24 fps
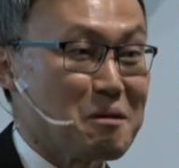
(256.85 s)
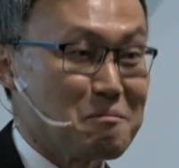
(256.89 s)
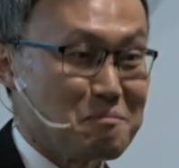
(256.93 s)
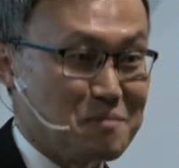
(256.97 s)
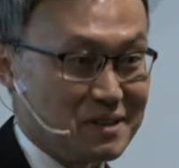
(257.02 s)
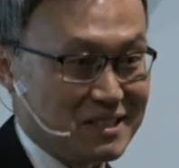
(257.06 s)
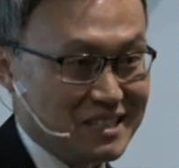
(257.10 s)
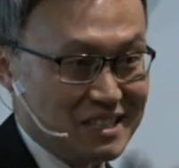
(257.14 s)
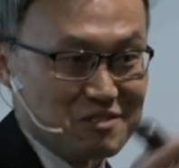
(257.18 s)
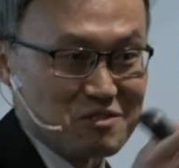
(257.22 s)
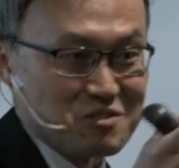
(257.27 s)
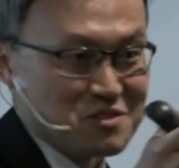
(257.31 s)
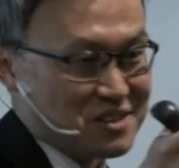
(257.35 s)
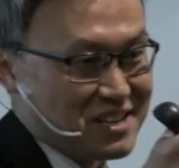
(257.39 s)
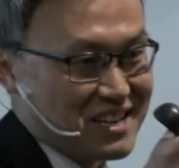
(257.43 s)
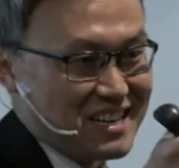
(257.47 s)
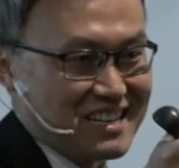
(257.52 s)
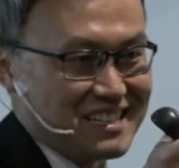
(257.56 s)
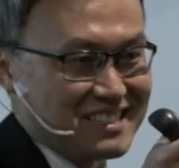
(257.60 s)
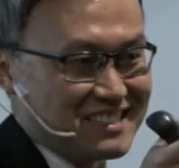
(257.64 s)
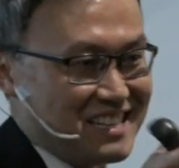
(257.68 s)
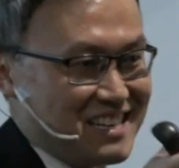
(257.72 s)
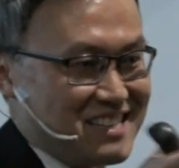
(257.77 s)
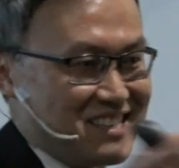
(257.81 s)
But in your
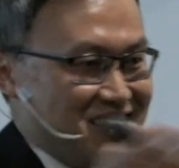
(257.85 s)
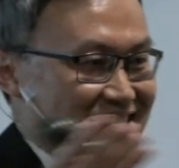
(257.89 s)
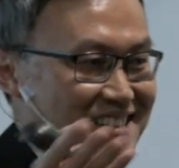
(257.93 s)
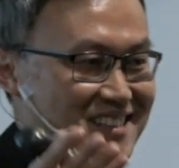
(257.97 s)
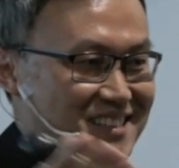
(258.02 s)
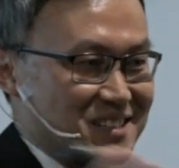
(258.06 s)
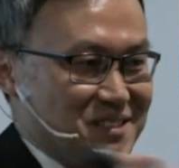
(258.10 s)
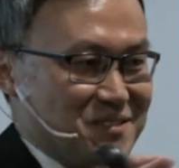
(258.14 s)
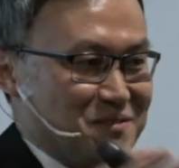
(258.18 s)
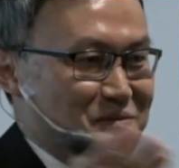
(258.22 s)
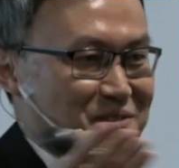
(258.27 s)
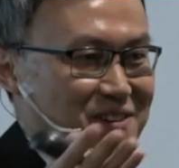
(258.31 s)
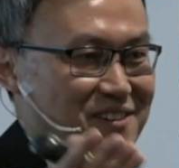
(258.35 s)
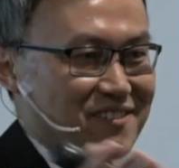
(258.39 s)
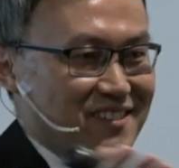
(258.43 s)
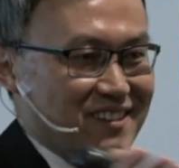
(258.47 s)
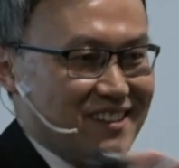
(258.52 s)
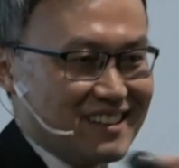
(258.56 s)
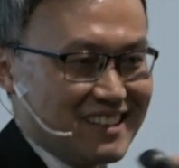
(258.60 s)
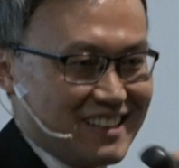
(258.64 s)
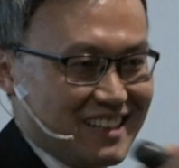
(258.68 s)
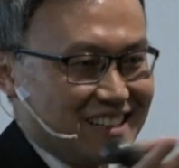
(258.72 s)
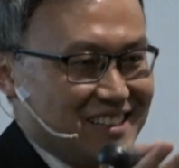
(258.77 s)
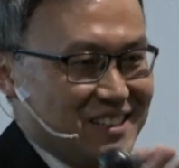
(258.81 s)
case, I think it's
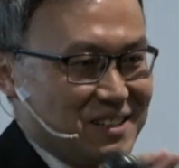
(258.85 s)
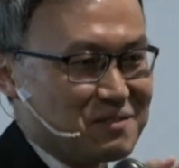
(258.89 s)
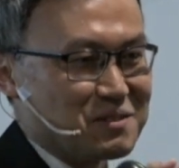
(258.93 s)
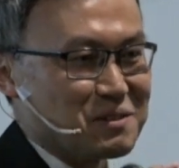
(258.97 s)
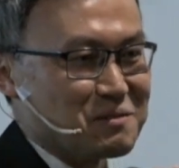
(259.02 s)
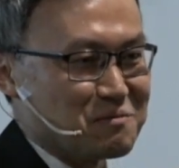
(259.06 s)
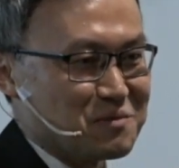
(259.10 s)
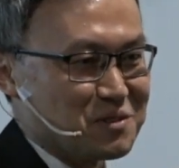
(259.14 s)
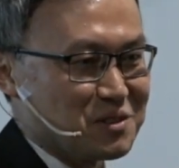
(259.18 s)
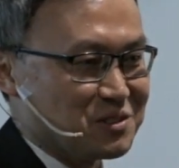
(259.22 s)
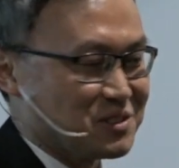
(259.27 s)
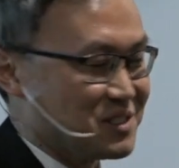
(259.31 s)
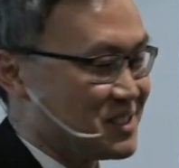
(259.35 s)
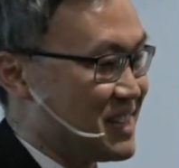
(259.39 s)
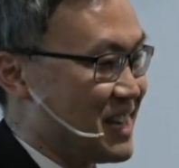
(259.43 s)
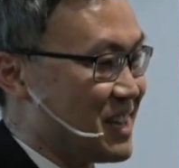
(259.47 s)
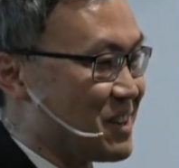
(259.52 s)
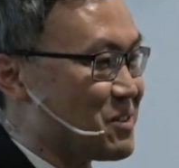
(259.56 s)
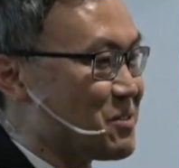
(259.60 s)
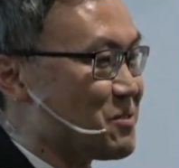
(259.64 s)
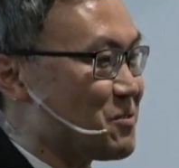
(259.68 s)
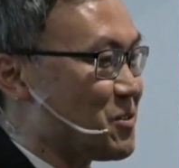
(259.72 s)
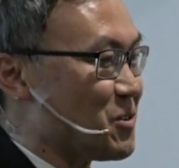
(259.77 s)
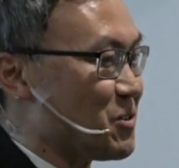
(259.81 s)
very uh, different views.
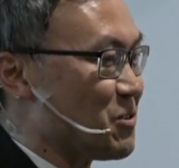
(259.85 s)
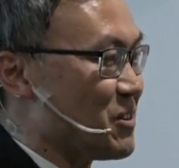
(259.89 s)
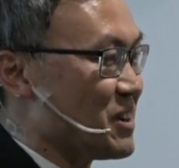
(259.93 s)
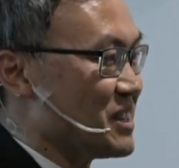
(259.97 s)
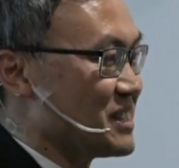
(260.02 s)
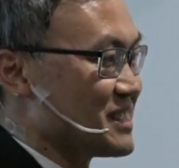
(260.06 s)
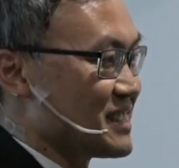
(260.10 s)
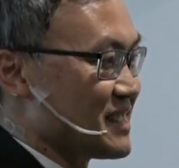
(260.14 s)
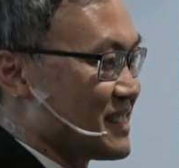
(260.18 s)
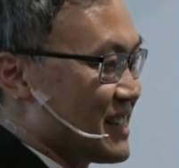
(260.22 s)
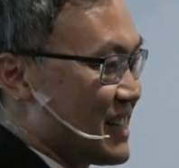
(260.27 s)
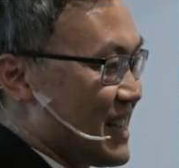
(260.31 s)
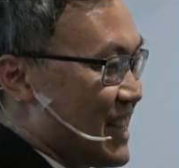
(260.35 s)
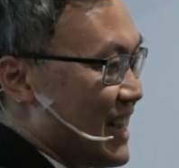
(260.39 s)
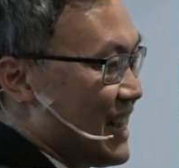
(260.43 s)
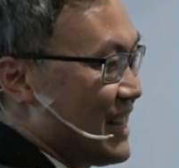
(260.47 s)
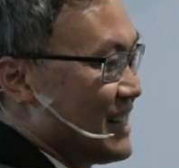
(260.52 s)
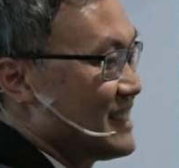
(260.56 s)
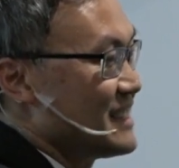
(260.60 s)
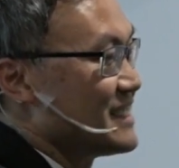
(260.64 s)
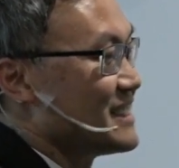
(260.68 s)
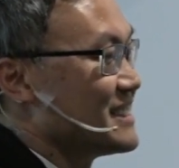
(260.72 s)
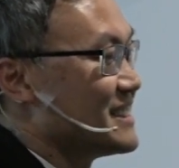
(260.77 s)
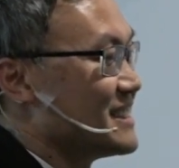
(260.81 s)
Thank you for raising that,